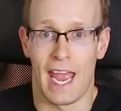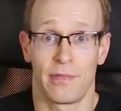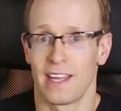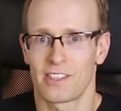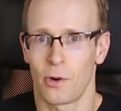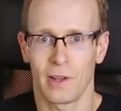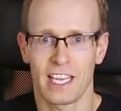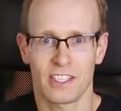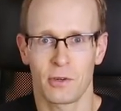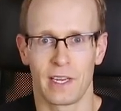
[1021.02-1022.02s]
And that's all
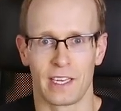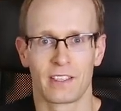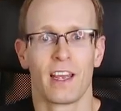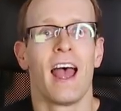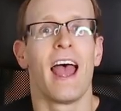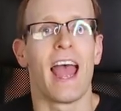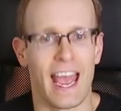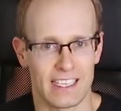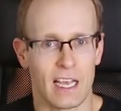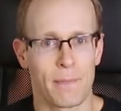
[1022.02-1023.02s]
there is to it.
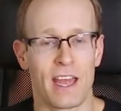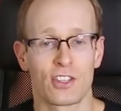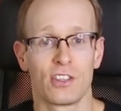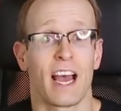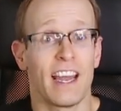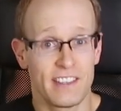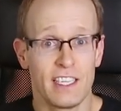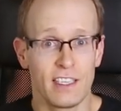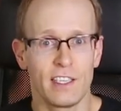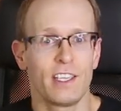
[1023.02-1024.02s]
As I mentioned,
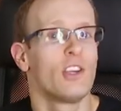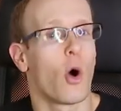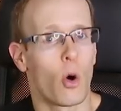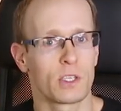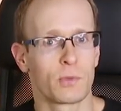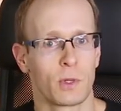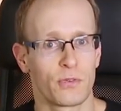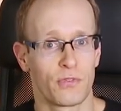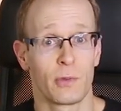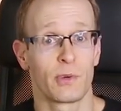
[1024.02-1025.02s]
ideally you always want
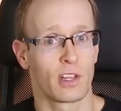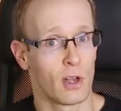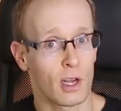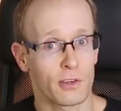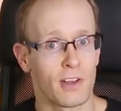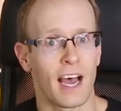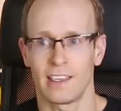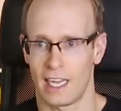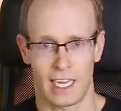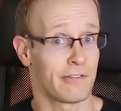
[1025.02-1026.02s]
to film with a lot of
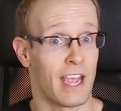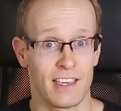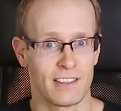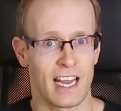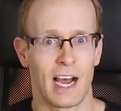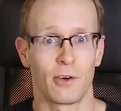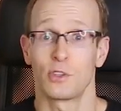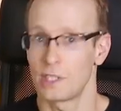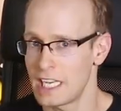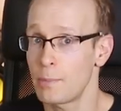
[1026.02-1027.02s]
light like I've added now
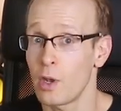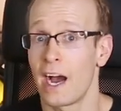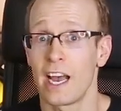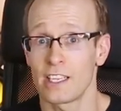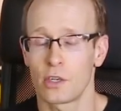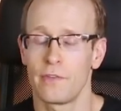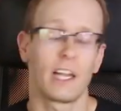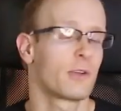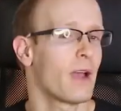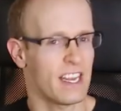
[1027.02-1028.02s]
to keep your ISO
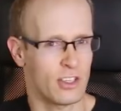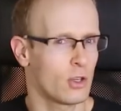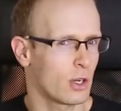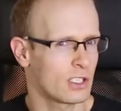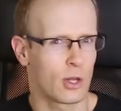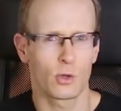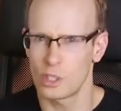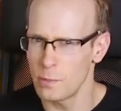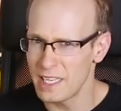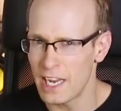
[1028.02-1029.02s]
value and your noise low
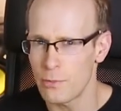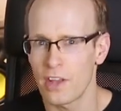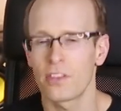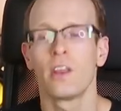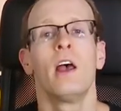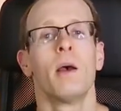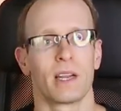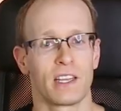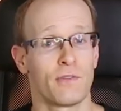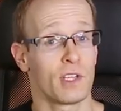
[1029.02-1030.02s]
to begin with,
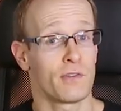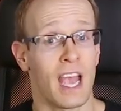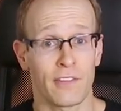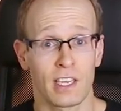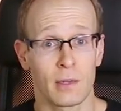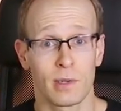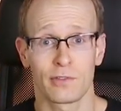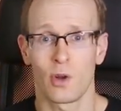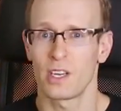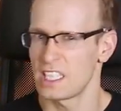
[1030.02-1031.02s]
but even if you have a little bit
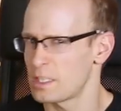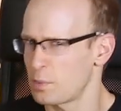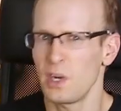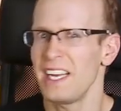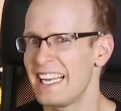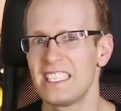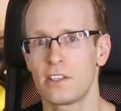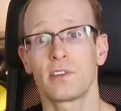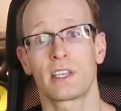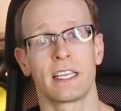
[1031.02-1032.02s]
of noise, it's pretty easy
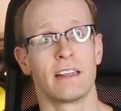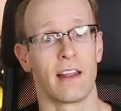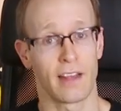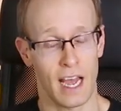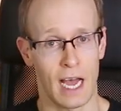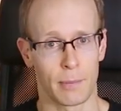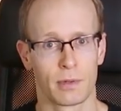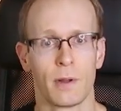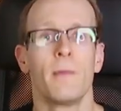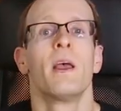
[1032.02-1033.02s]
to clean that up.